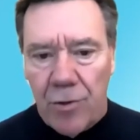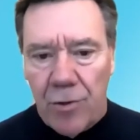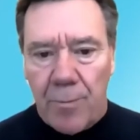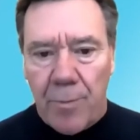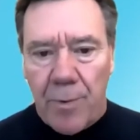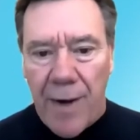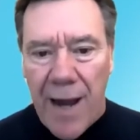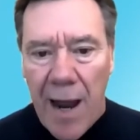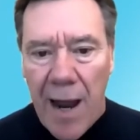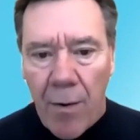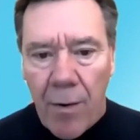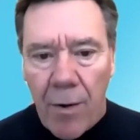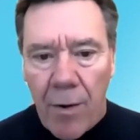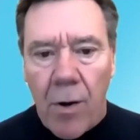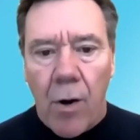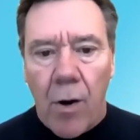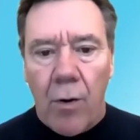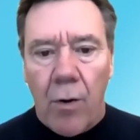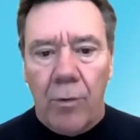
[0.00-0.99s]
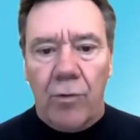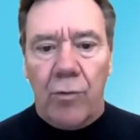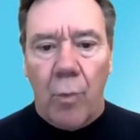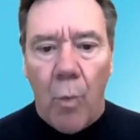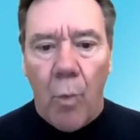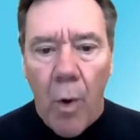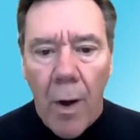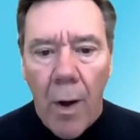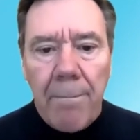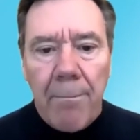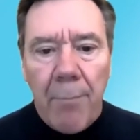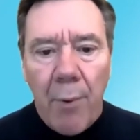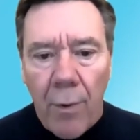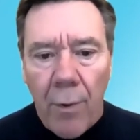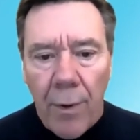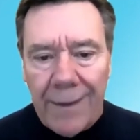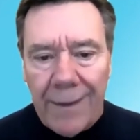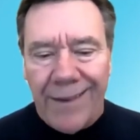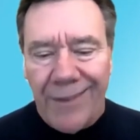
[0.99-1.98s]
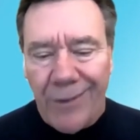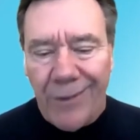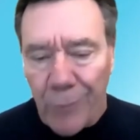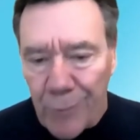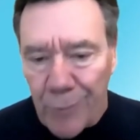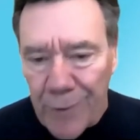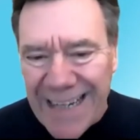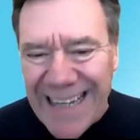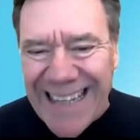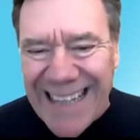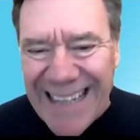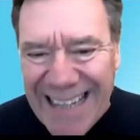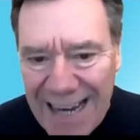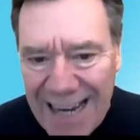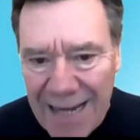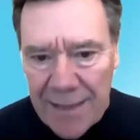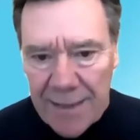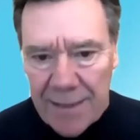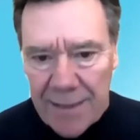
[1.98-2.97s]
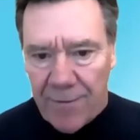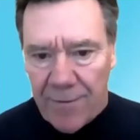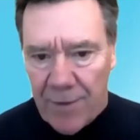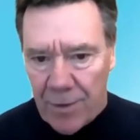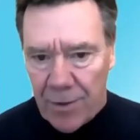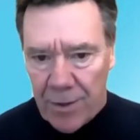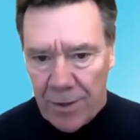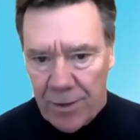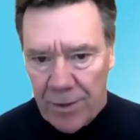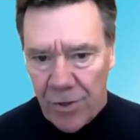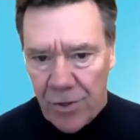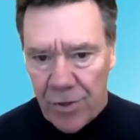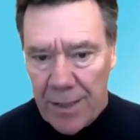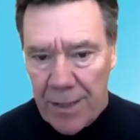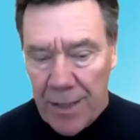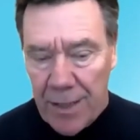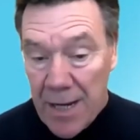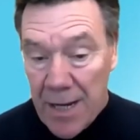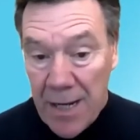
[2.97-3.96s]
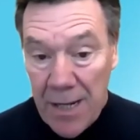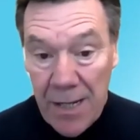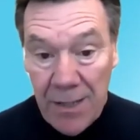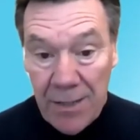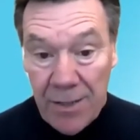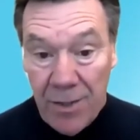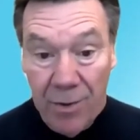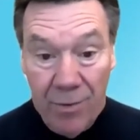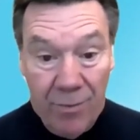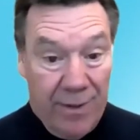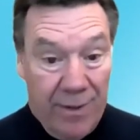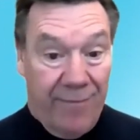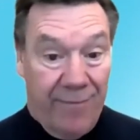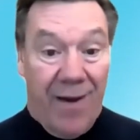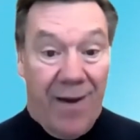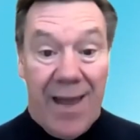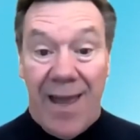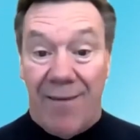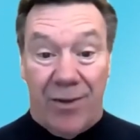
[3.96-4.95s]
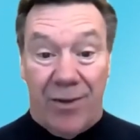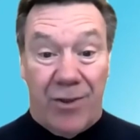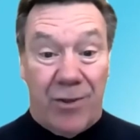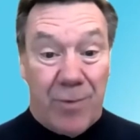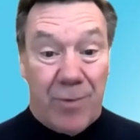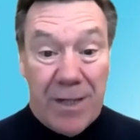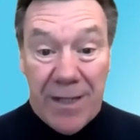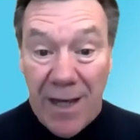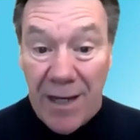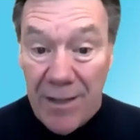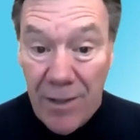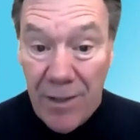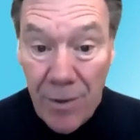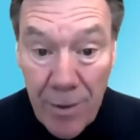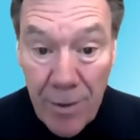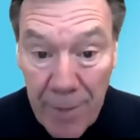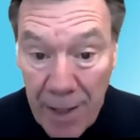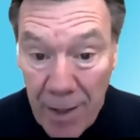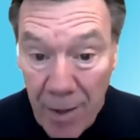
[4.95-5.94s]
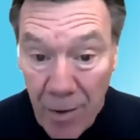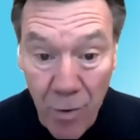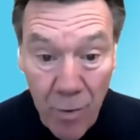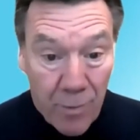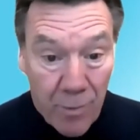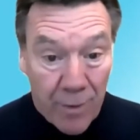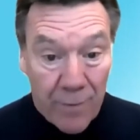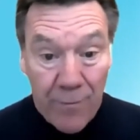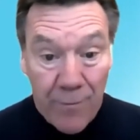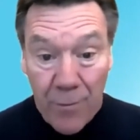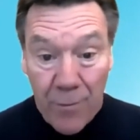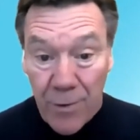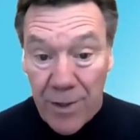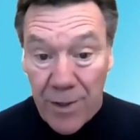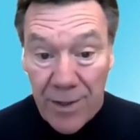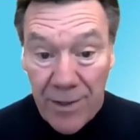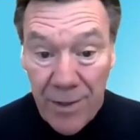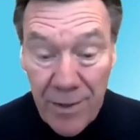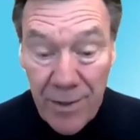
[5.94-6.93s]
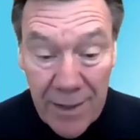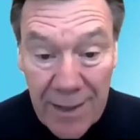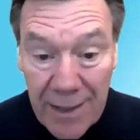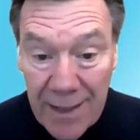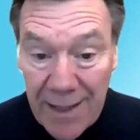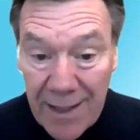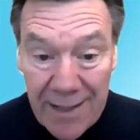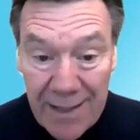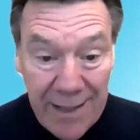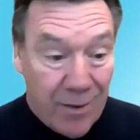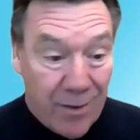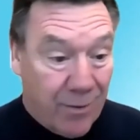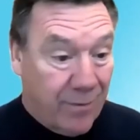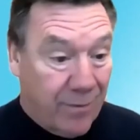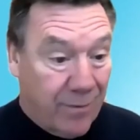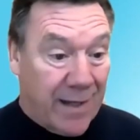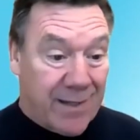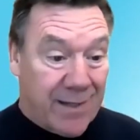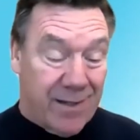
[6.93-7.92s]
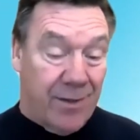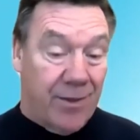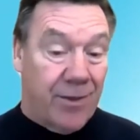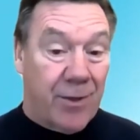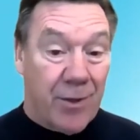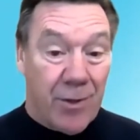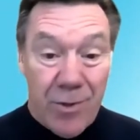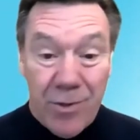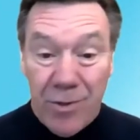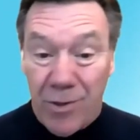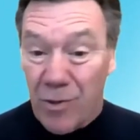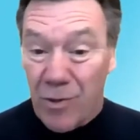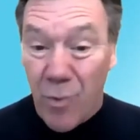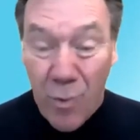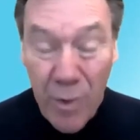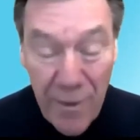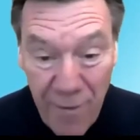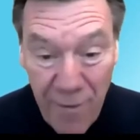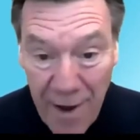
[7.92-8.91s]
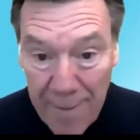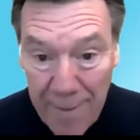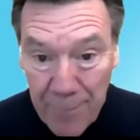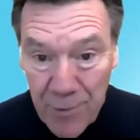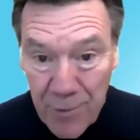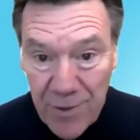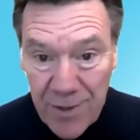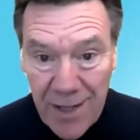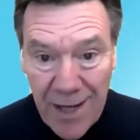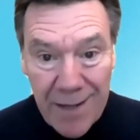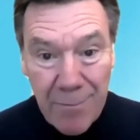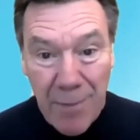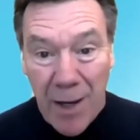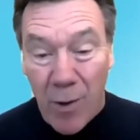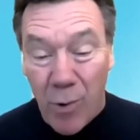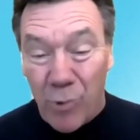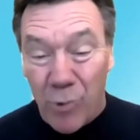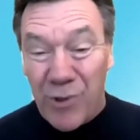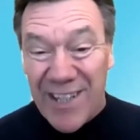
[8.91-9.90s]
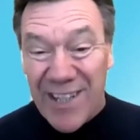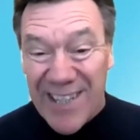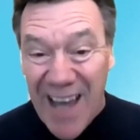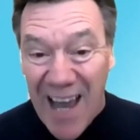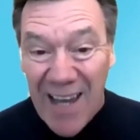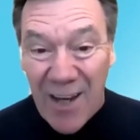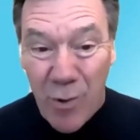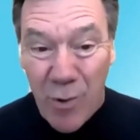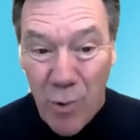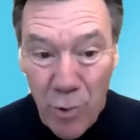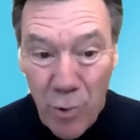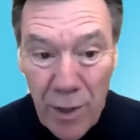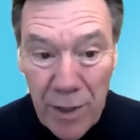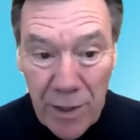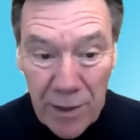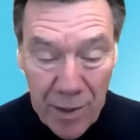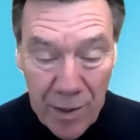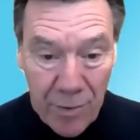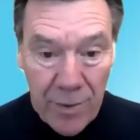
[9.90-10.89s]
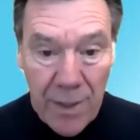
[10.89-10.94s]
per hour, or almost 1.3 tons of air conditioning. So if I have a 3-ton unit in my home, or a 4-ton unit, that's a third to 25% my whole design cooling load